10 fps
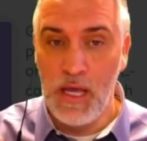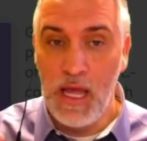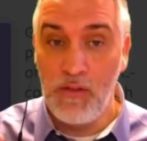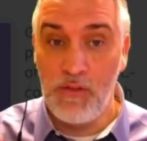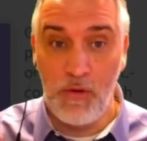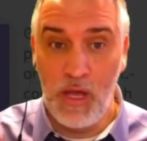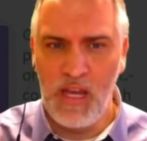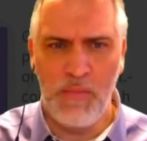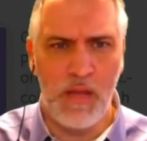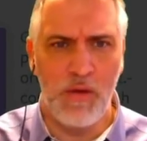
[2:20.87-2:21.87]
And so
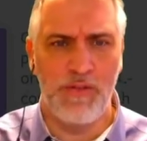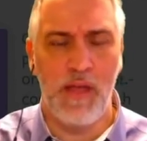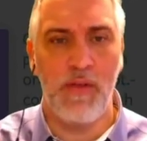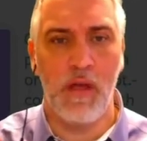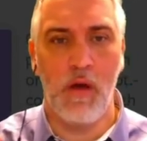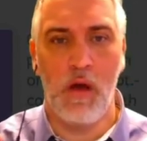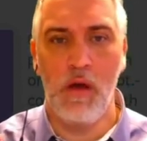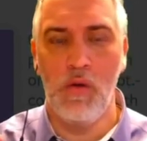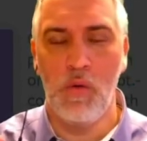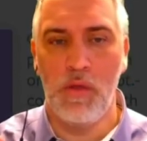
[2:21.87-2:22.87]
anybody who hears that, they go,
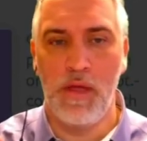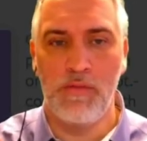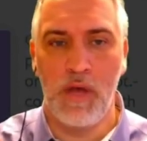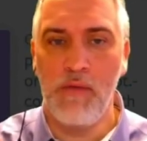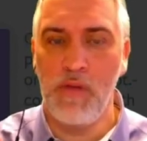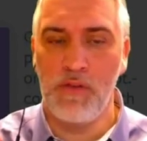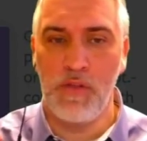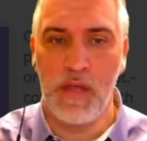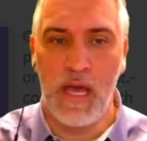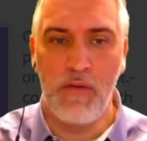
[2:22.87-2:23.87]
oh, well, that's obvious.
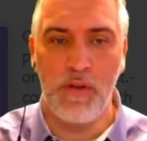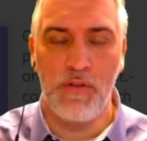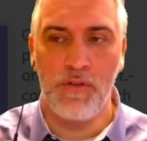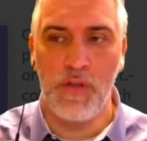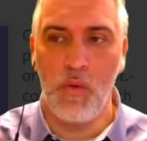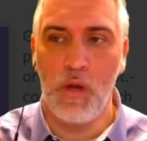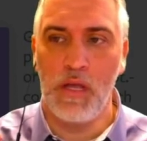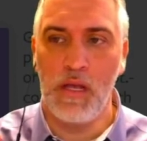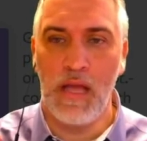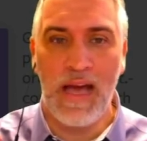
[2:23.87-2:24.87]
The Calvinist is saying what
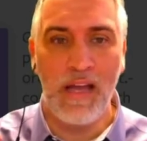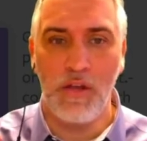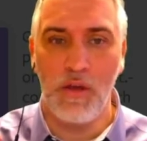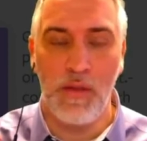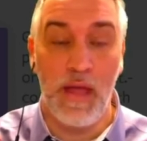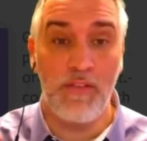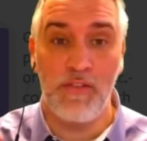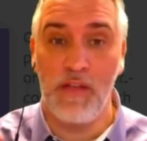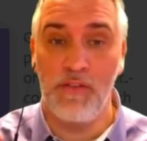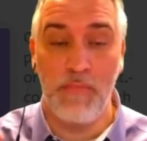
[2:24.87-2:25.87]
can God do, and that
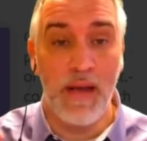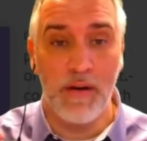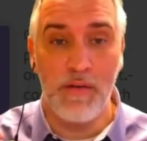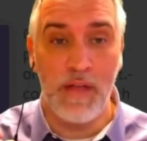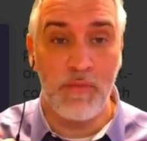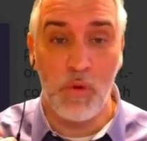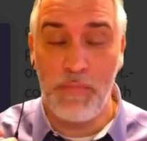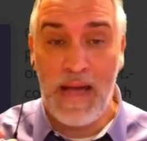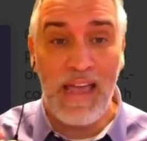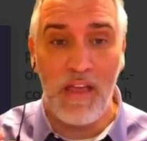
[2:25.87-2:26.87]
sounds better. That's more
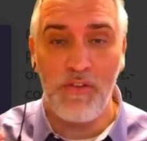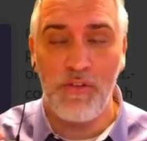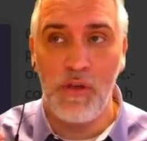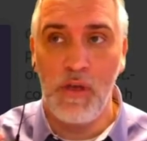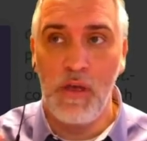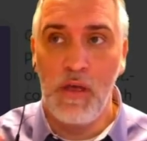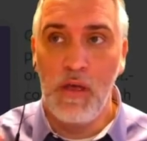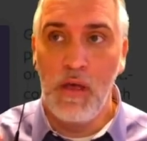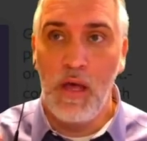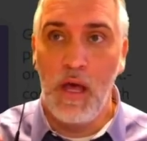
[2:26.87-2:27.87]
pious.
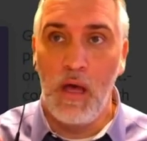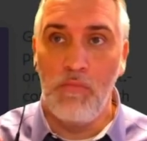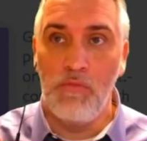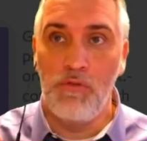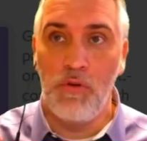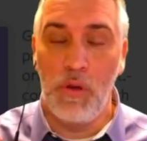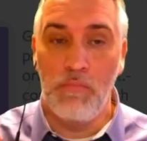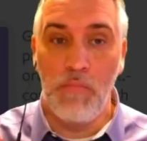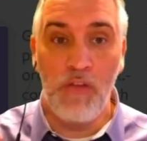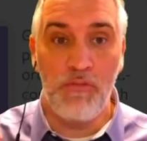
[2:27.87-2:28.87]
Um, so it
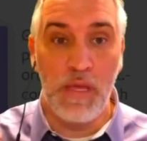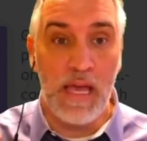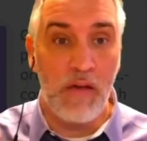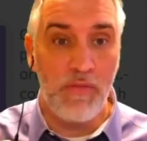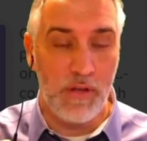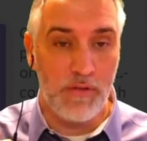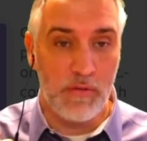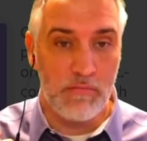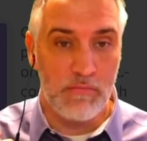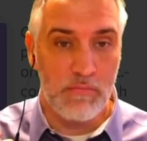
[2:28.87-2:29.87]
must be
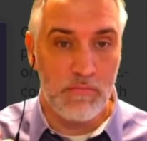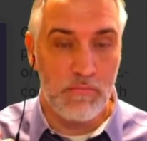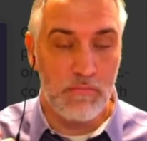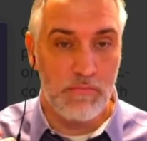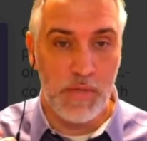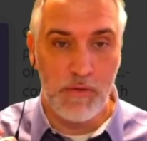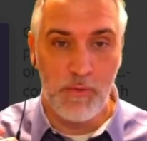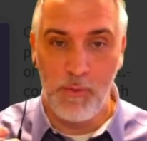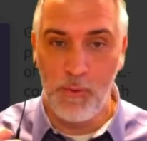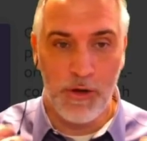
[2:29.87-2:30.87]
Calvinism. But
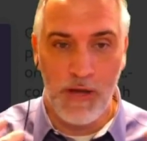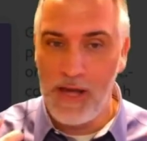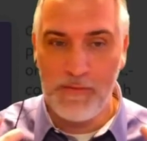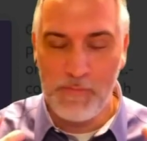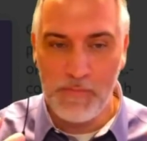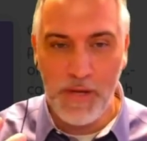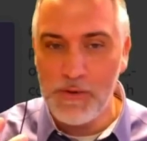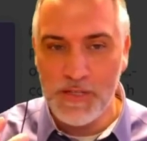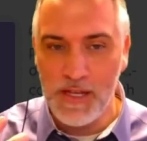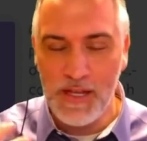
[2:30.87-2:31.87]
we're not
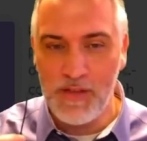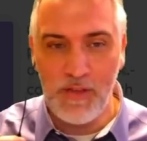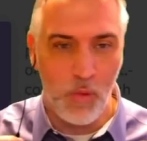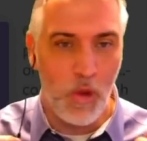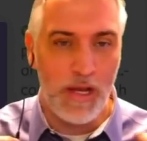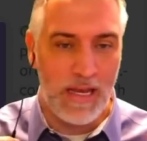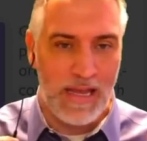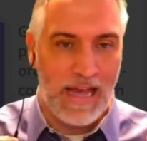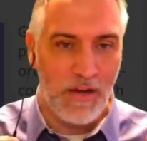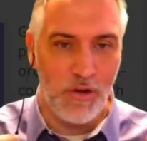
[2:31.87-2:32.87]
proposing it's either what can
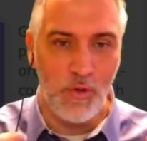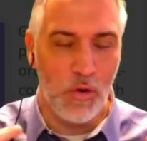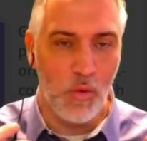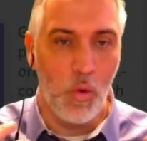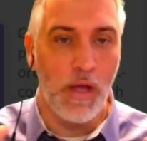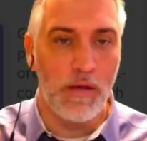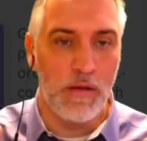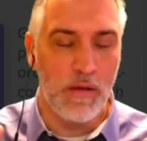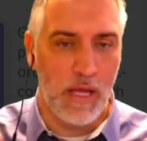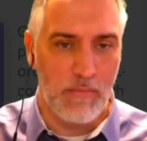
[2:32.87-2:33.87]
God do or what
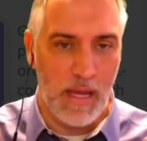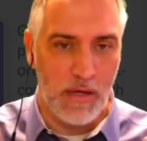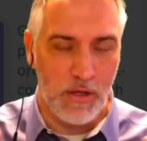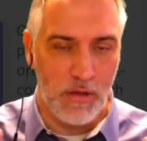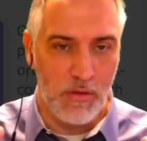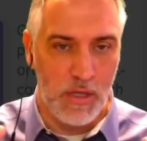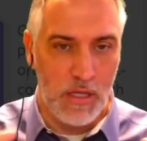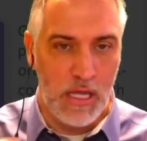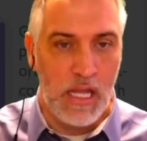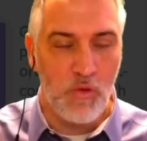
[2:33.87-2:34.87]
can man do.
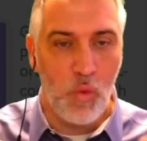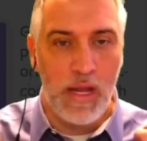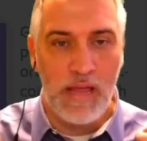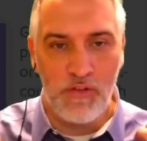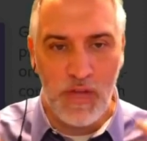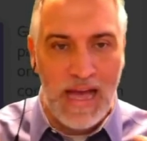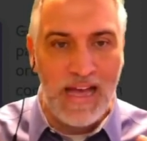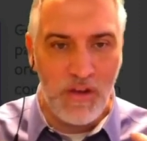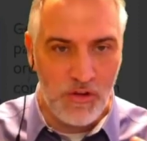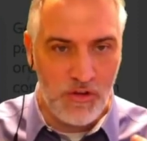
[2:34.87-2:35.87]
It is what has
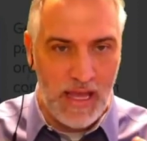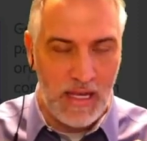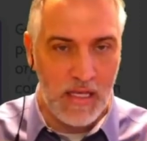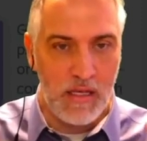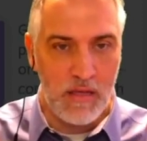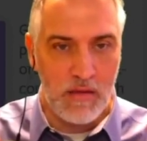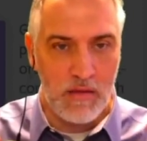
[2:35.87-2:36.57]
God decided